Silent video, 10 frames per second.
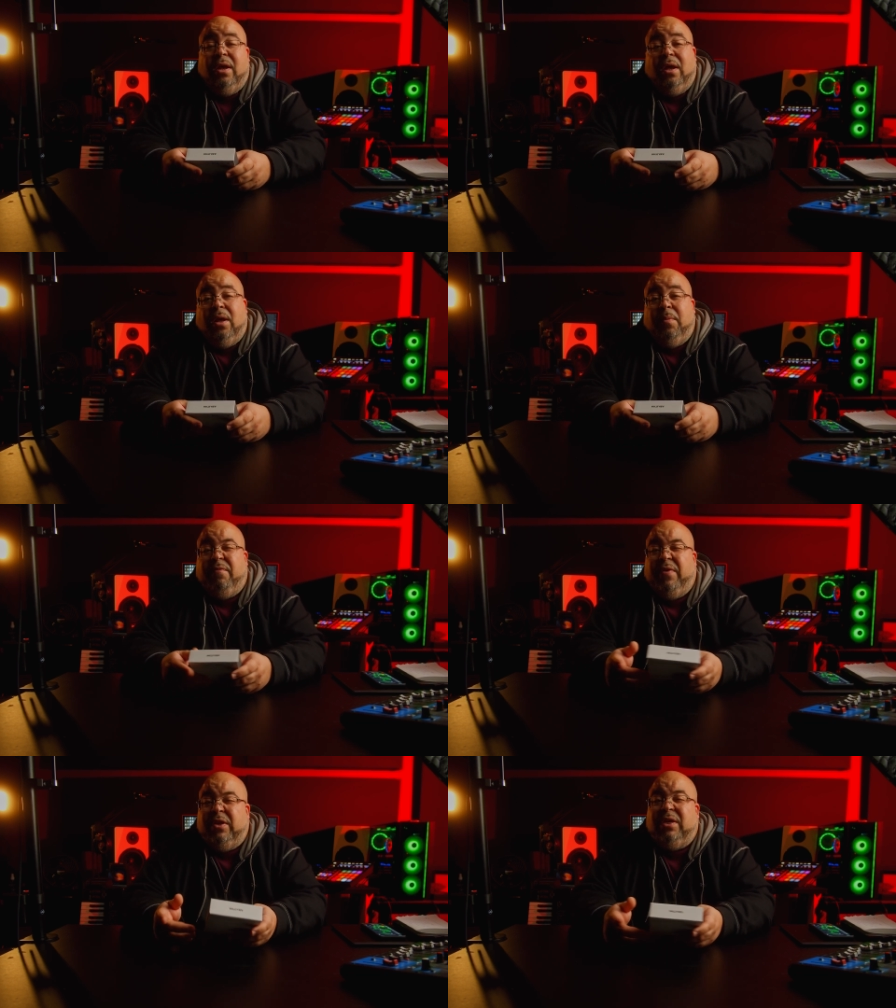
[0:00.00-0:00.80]
Um,
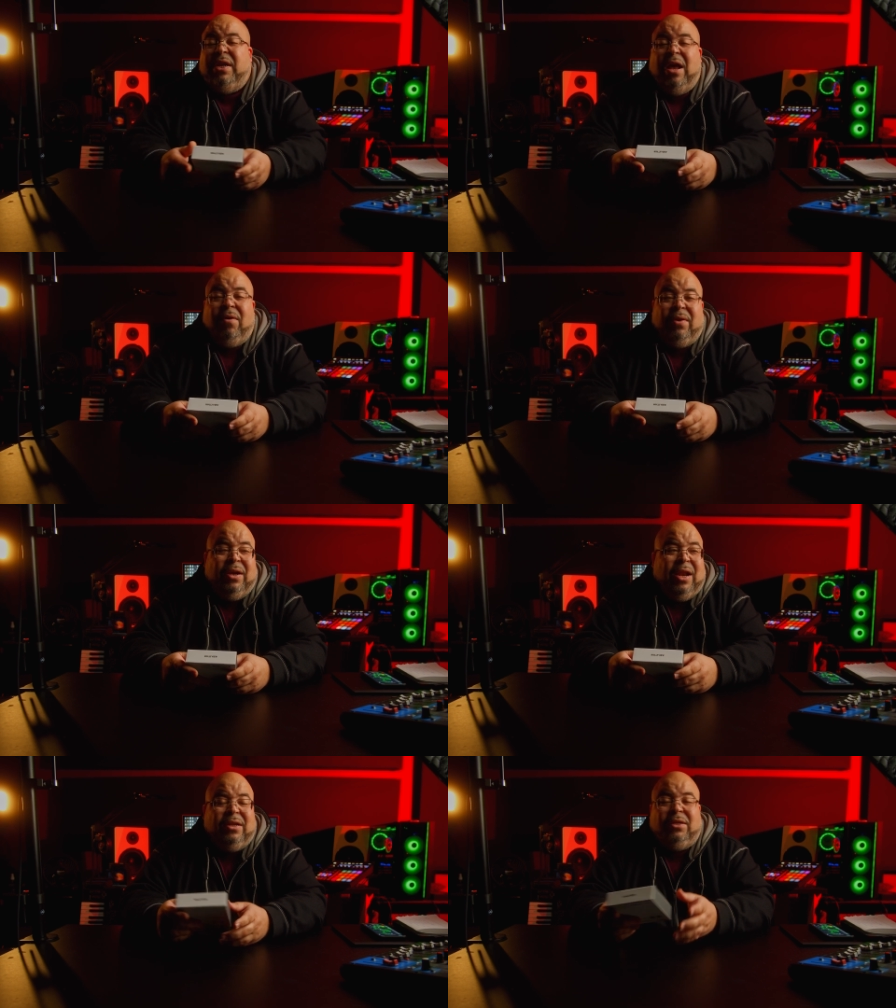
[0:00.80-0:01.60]
eventually I'll get
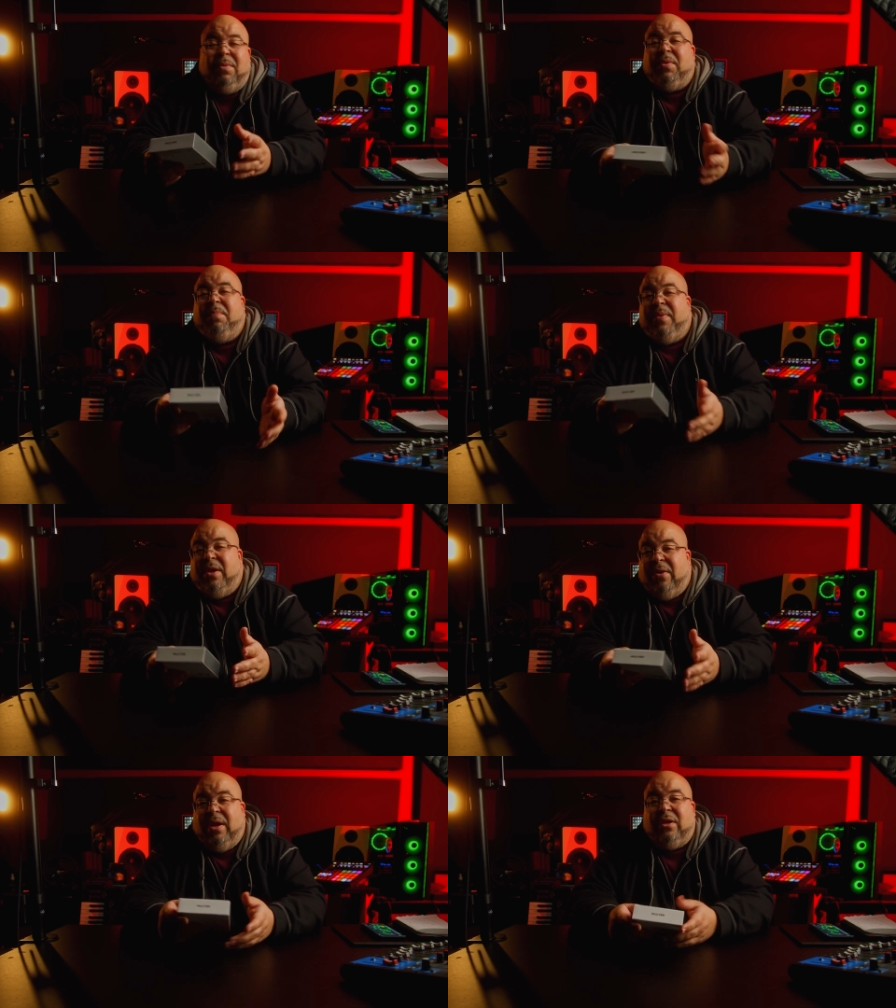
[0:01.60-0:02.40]
like something
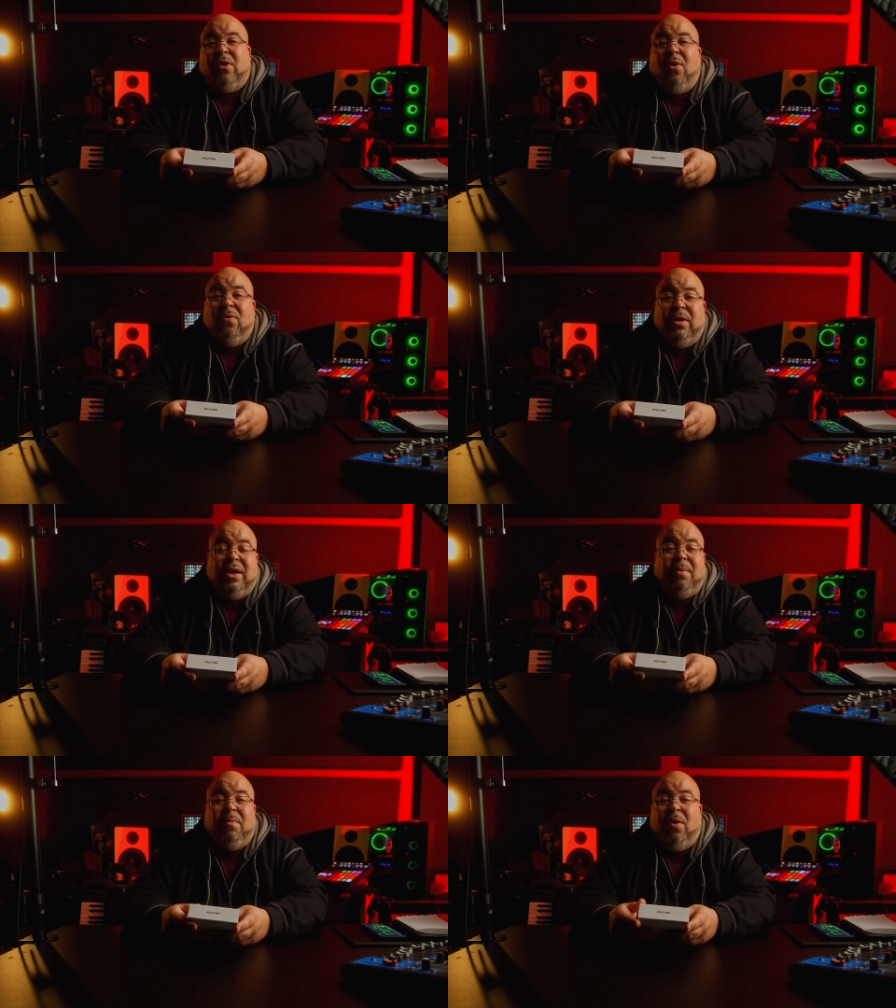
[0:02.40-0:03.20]
bigger, like the
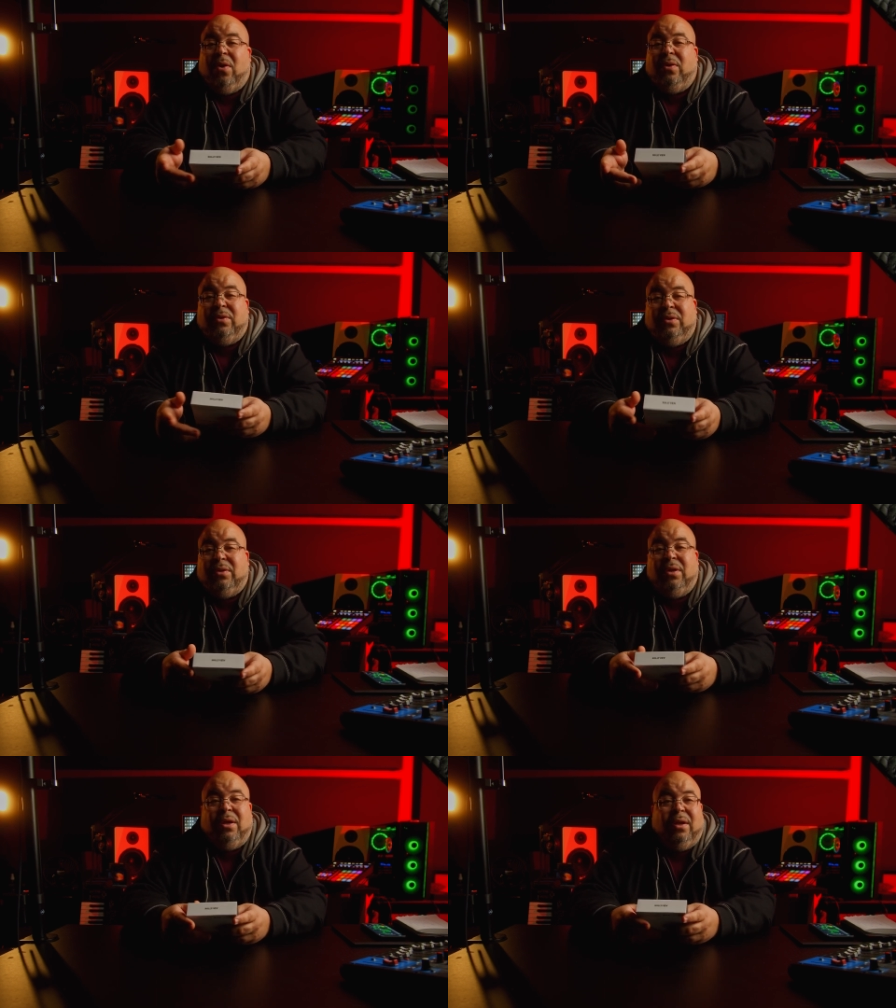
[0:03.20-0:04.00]
Hollyland
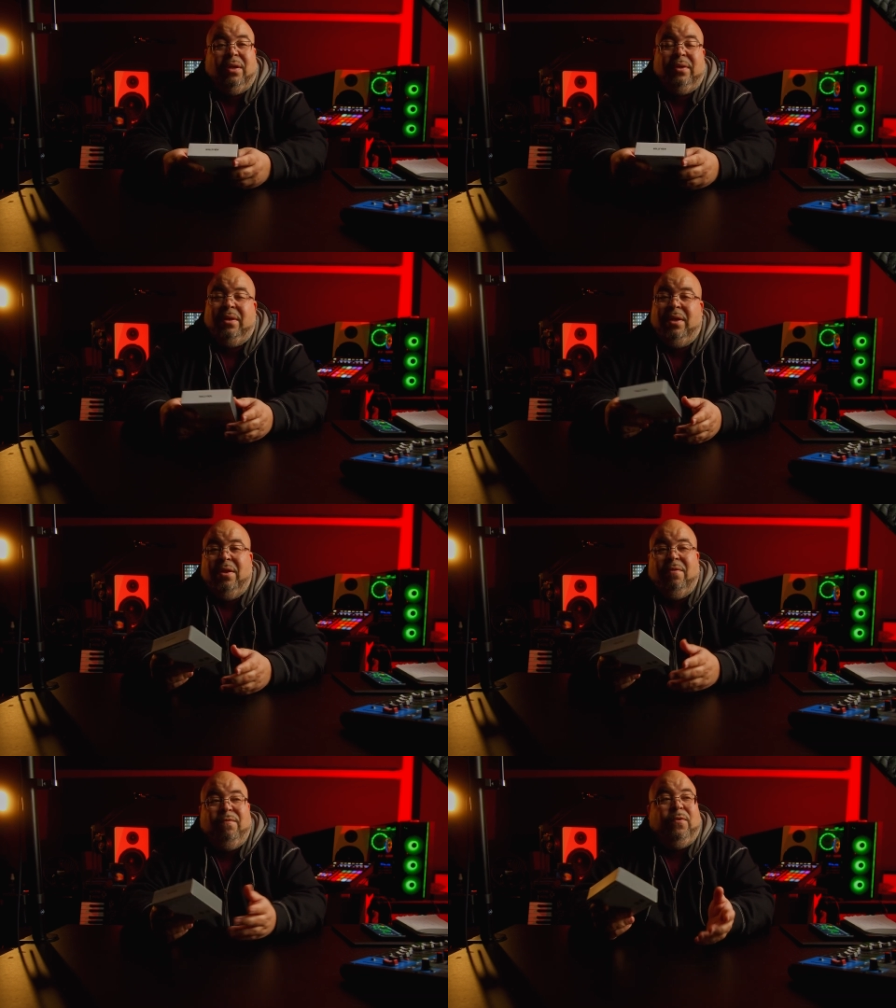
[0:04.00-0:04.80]
Mars uh,
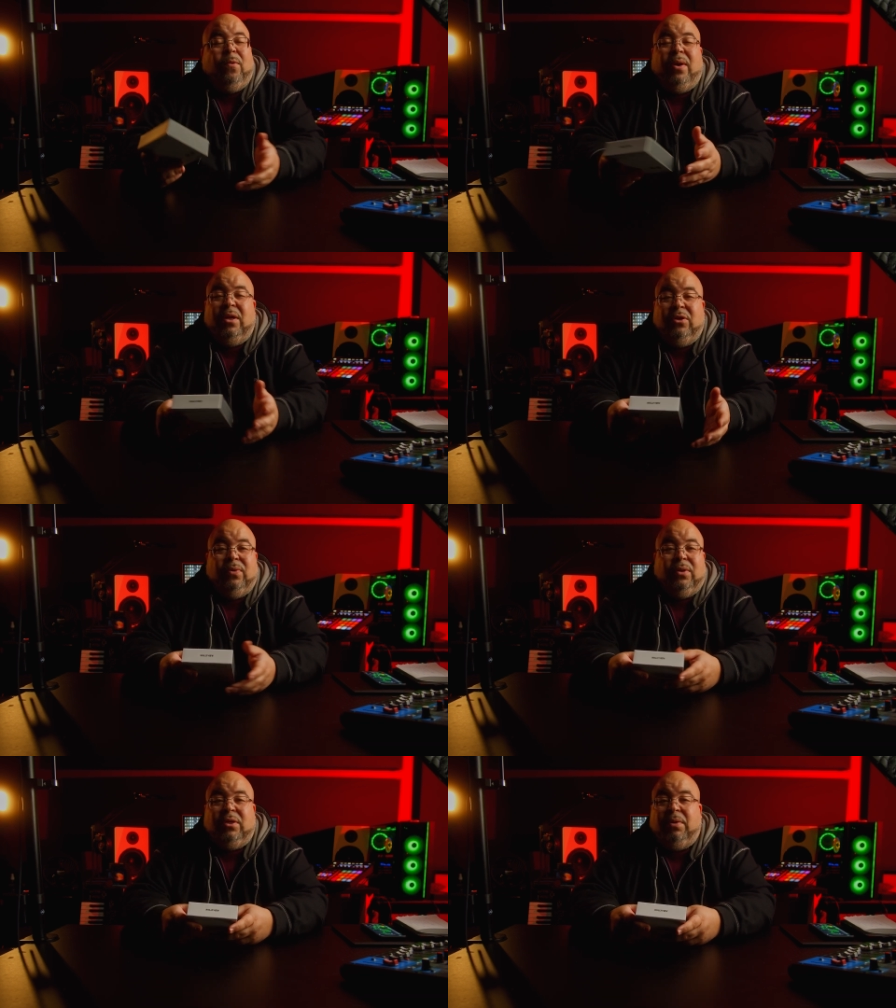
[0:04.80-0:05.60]

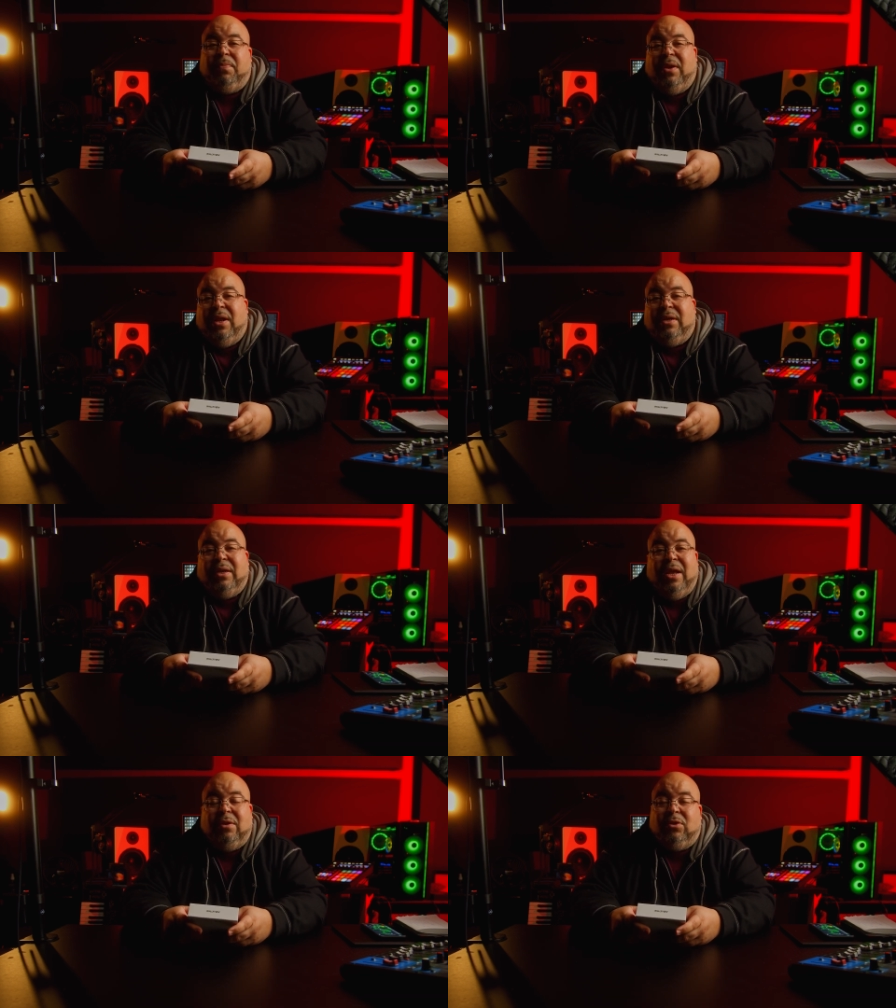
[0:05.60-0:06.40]
400 or something like
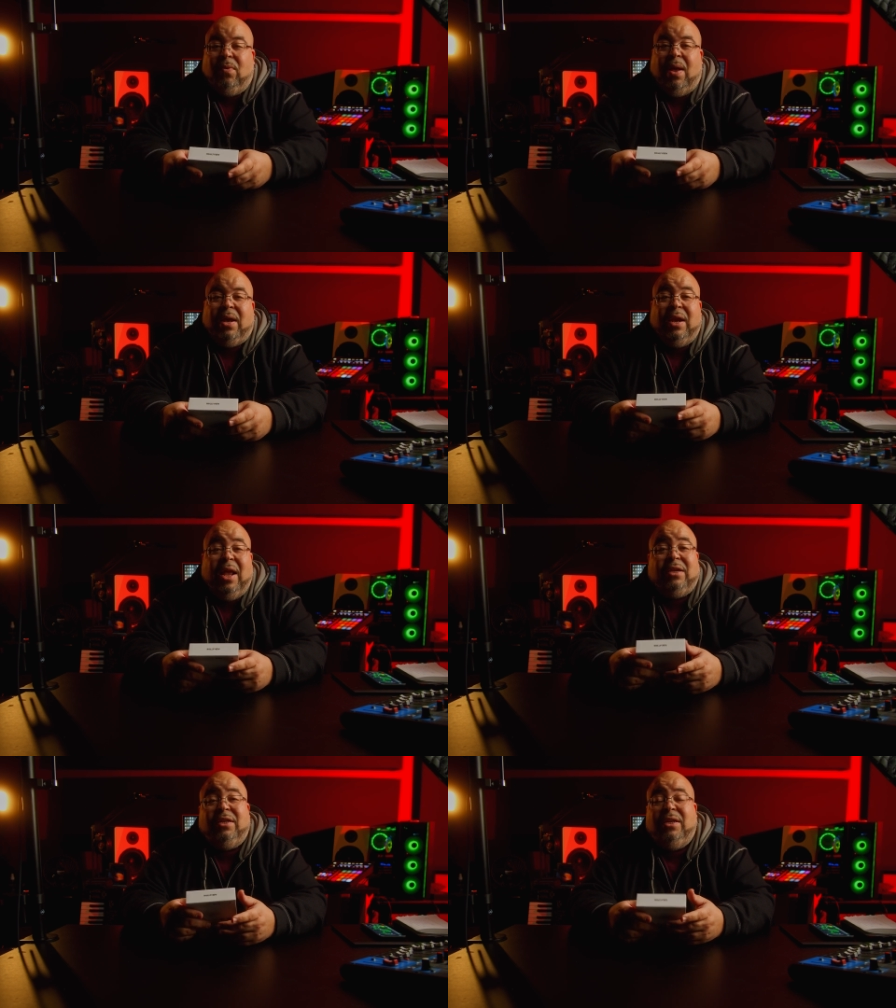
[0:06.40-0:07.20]
that, so I can
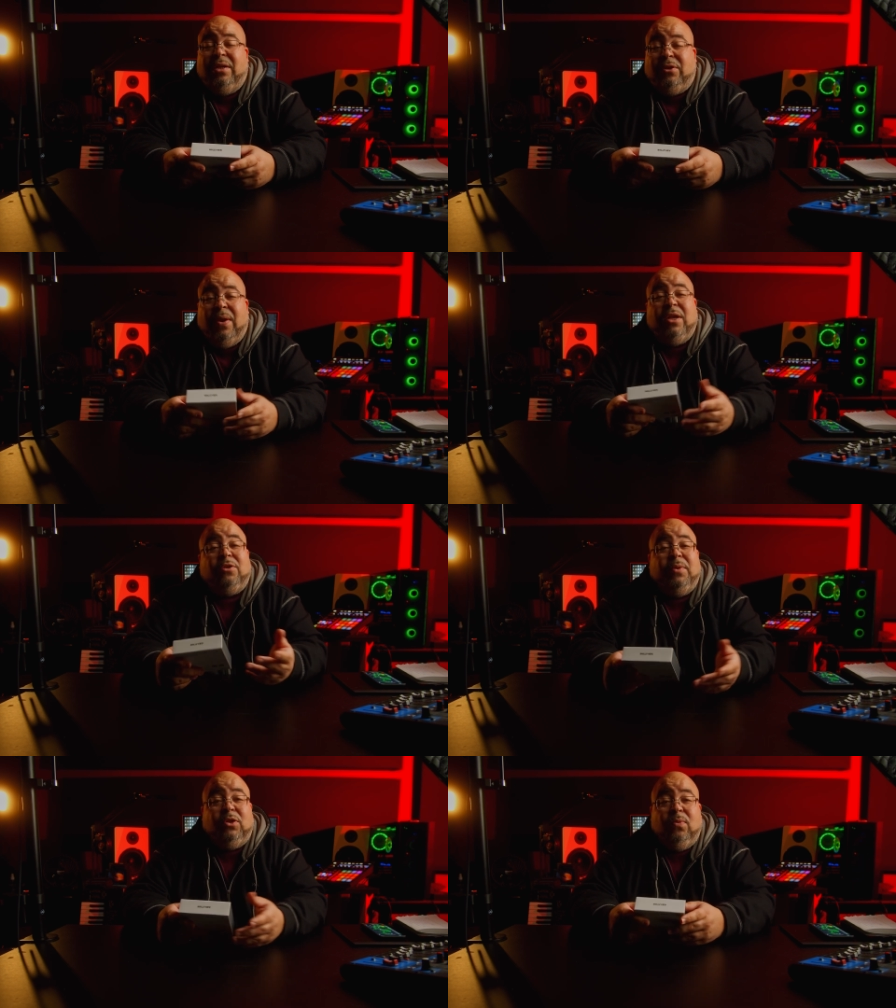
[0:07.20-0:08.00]
actually
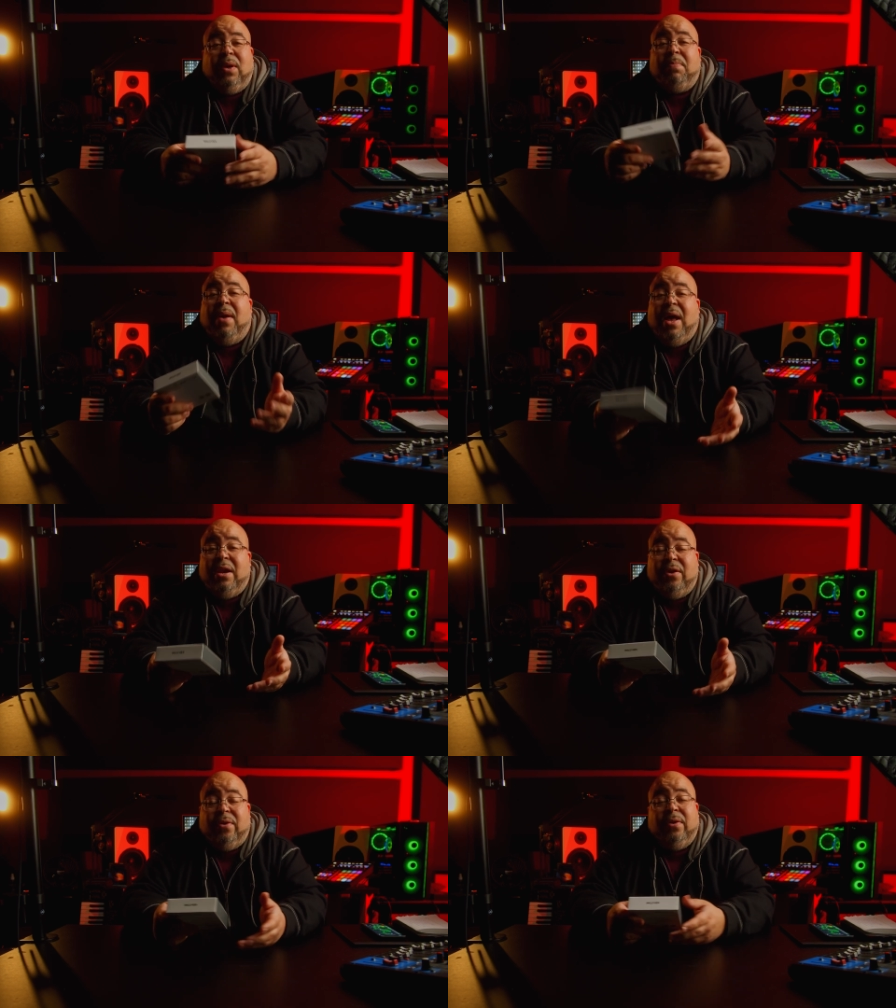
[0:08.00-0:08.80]
transmit to a
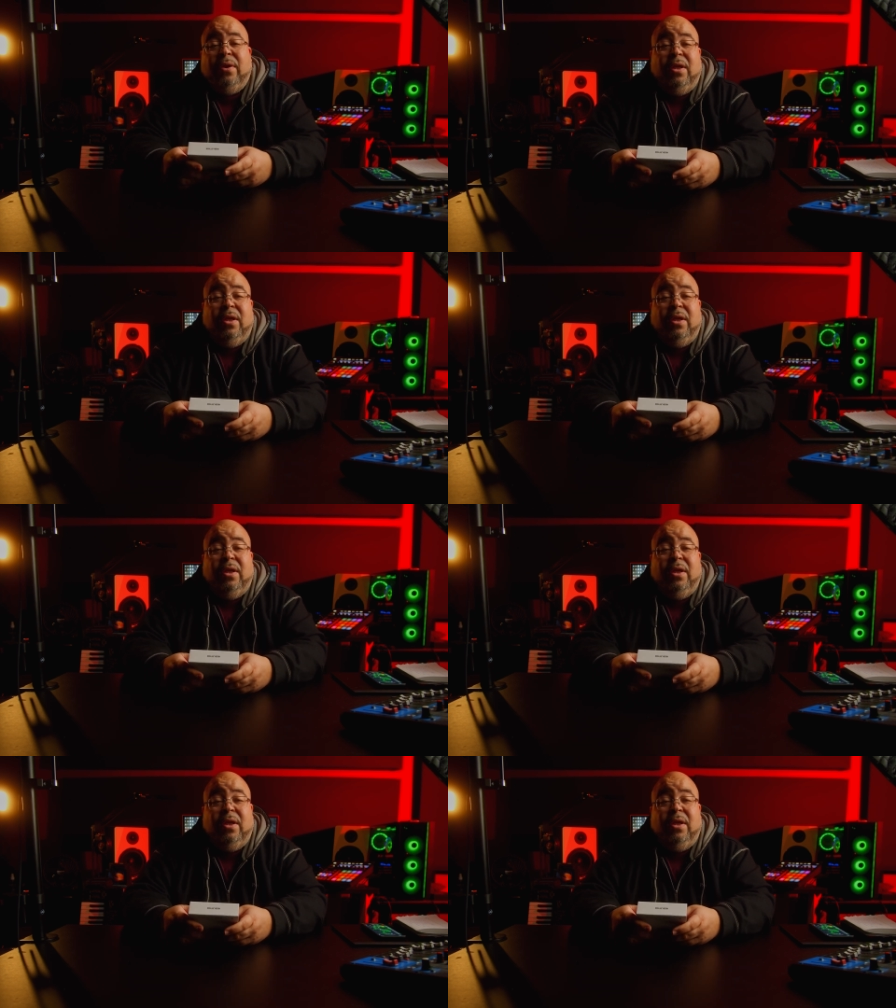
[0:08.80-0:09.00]
monitor.